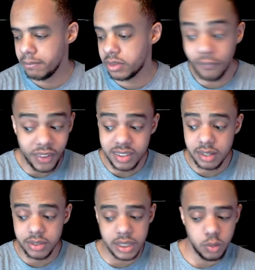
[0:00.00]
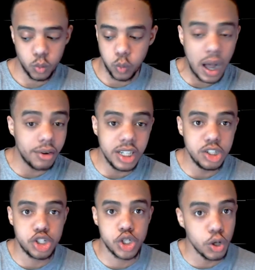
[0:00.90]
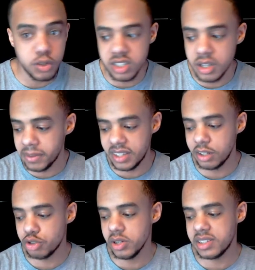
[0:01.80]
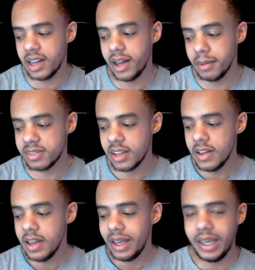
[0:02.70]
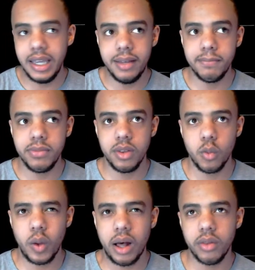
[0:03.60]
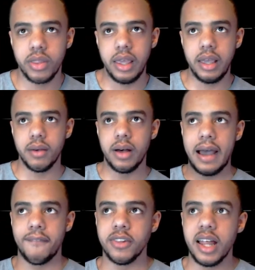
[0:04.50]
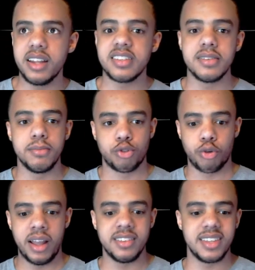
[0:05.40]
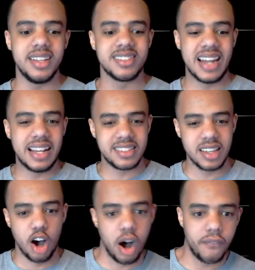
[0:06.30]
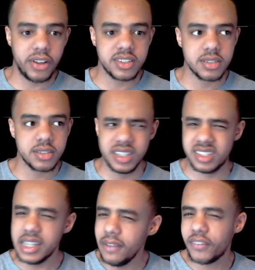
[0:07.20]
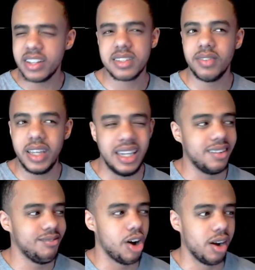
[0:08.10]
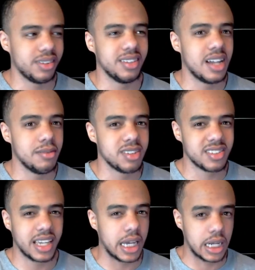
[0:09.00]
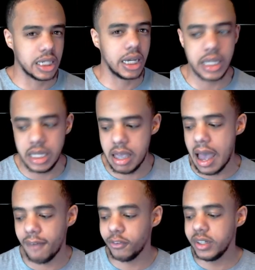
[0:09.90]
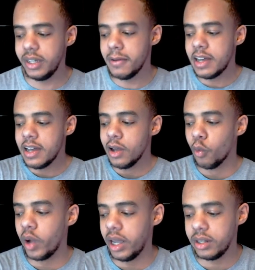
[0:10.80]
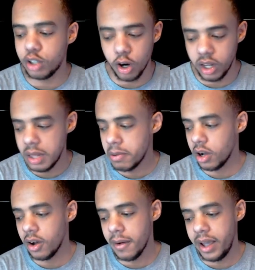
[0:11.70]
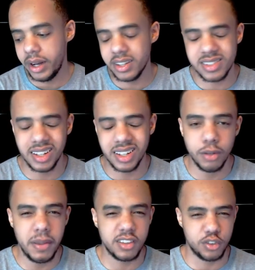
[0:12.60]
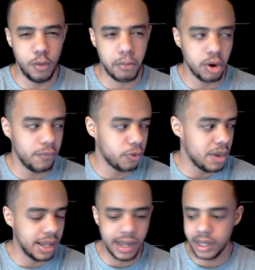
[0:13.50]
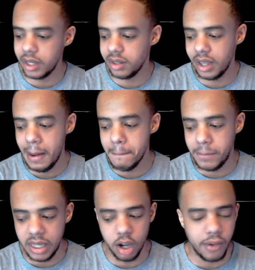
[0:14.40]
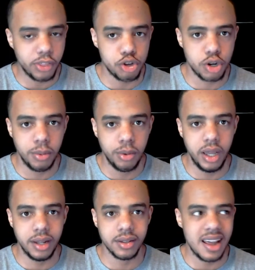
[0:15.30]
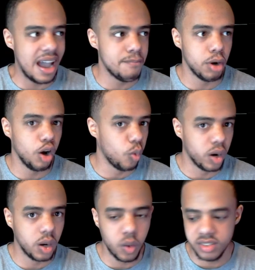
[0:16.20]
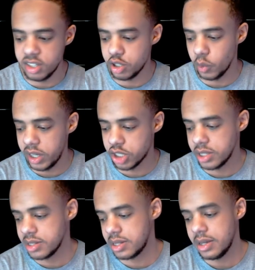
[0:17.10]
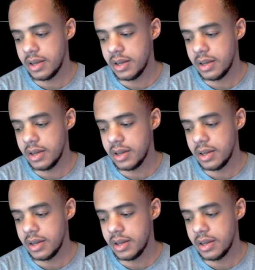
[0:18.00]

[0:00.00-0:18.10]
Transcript: Defensively, while he shows some potential at times, while the athleticism translates nicely offensively, defensively, he oftentimes looks like a clunky athlete when guarding the ball and is a little bit too prone for my liking to getting beat off the dribble in live ball one-on-one situations.